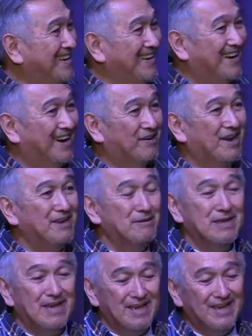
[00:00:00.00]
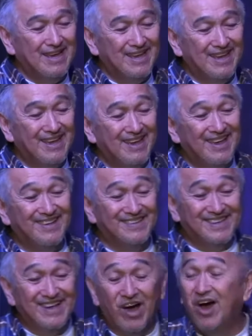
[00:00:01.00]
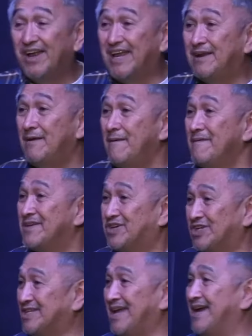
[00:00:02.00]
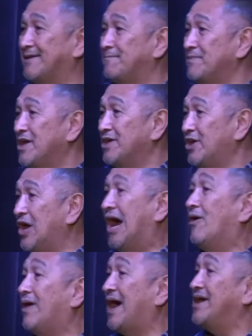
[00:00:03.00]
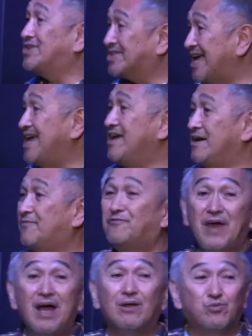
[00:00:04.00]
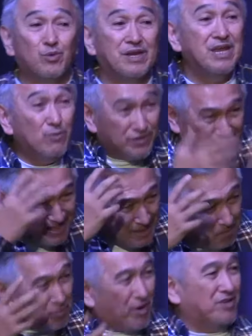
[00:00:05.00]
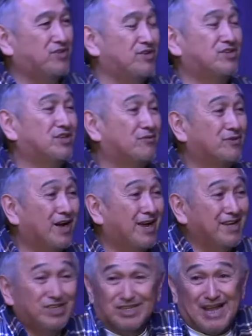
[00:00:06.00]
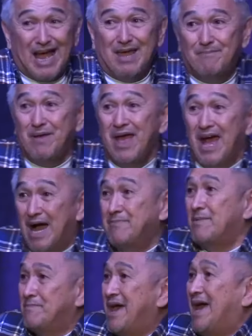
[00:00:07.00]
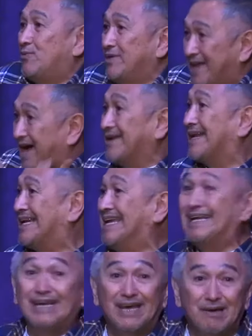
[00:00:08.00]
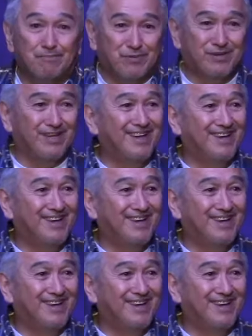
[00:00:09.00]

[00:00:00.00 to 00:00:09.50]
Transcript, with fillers: All right? He, he, he, is God. And just like, you know, how Isaiah felt when he was in the presence of God, he said, I'm, I'm a man with unclean lips.